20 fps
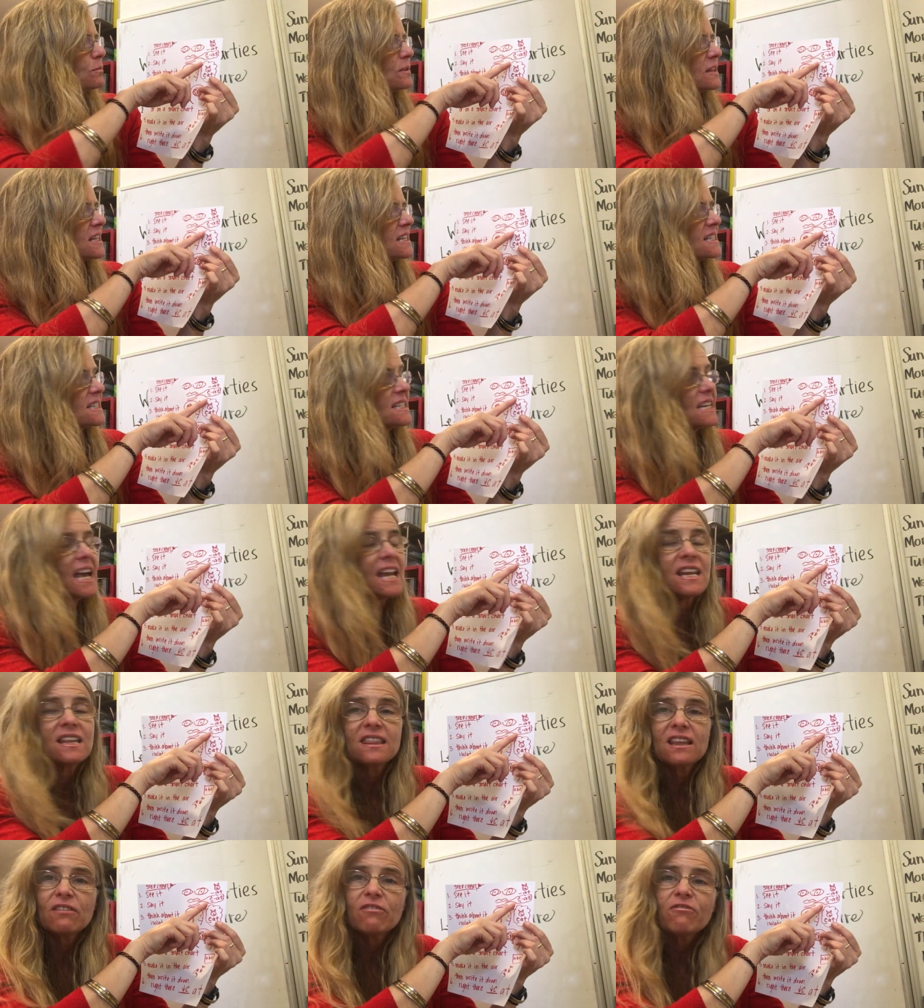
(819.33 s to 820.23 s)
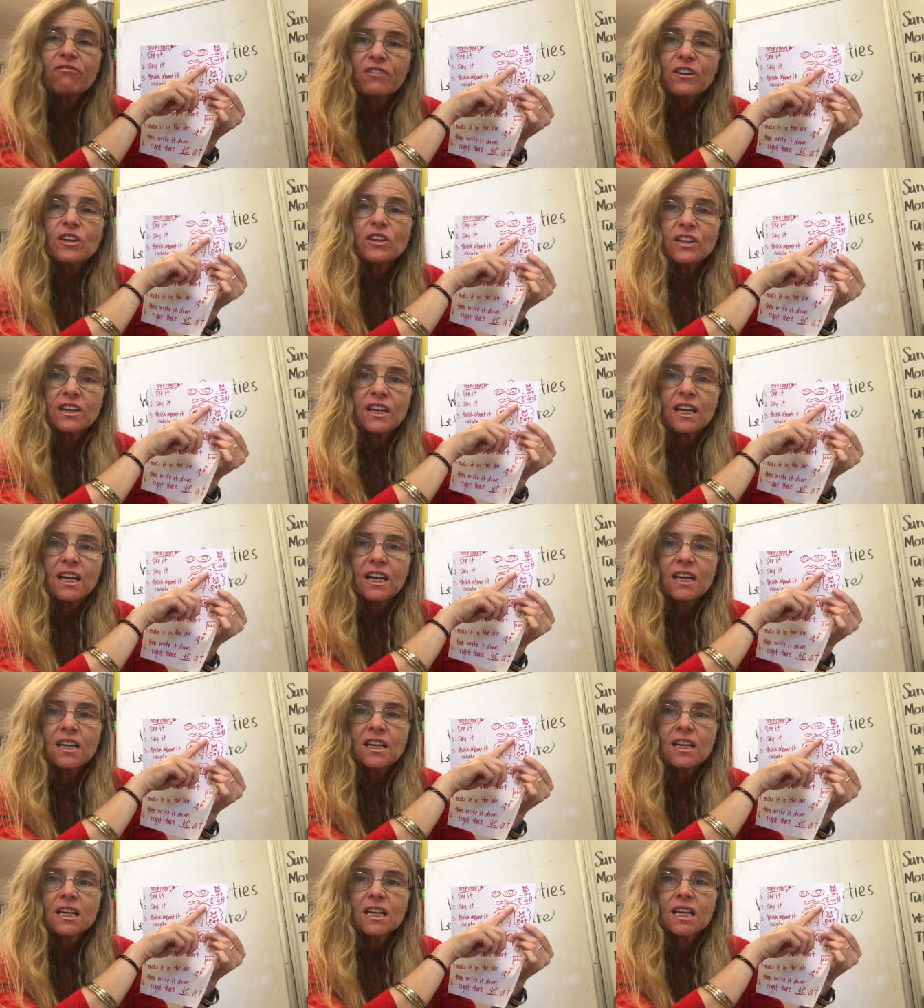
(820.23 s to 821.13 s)
When they said it, they filled it
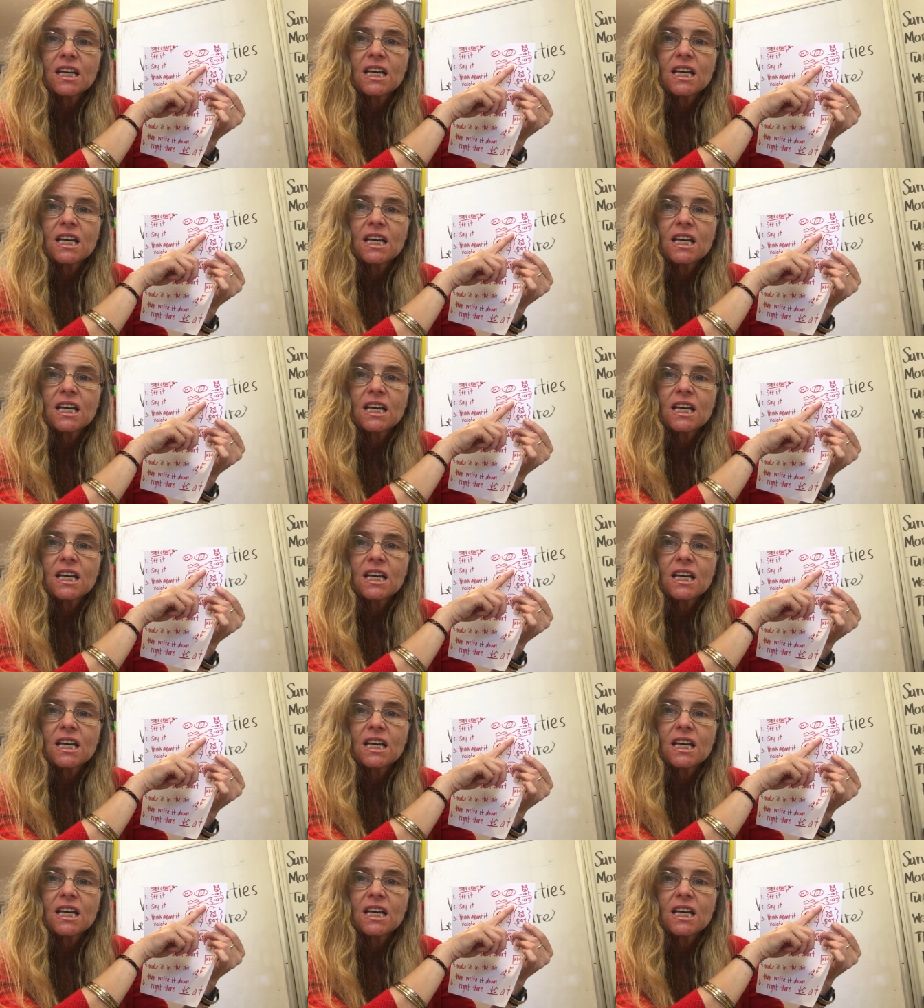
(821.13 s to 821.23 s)
in.